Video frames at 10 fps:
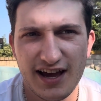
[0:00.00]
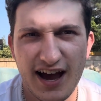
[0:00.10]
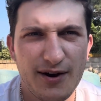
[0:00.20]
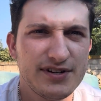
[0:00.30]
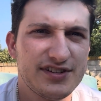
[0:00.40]

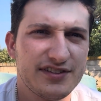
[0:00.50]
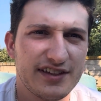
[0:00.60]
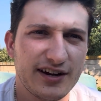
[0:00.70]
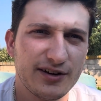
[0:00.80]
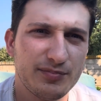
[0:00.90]
I went to
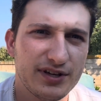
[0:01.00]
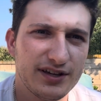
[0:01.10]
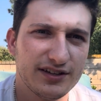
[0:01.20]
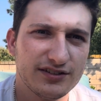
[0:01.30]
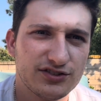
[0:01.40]

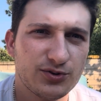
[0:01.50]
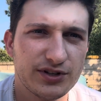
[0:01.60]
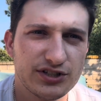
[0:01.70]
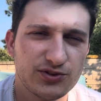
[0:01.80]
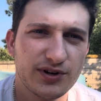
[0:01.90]
therapy in
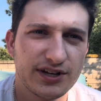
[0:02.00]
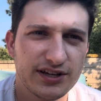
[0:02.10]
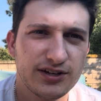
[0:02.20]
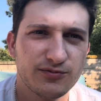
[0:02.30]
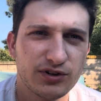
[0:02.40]

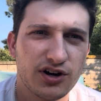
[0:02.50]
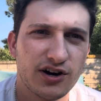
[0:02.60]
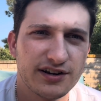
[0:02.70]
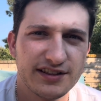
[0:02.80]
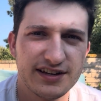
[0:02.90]
2020
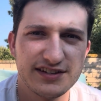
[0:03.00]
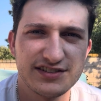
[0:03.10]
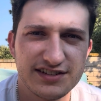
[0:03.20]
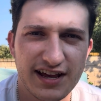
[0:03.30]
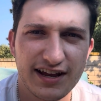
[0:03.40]
regarding
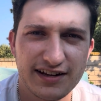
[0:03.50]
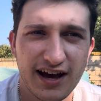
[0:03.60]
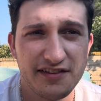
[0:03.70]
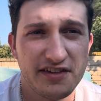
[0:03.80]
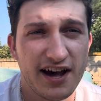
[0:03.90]
this, and
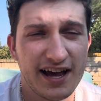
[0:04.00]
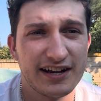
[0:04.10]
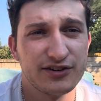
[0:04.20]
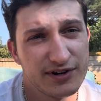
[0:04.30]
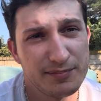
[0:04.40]
I thought I had
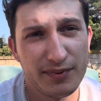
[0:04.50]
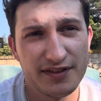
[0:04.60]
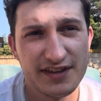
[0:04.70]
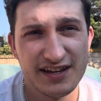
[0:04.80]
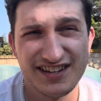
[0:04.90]
a grip
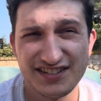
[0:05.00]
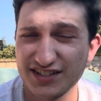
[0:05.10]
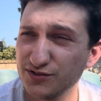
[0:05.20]
on this.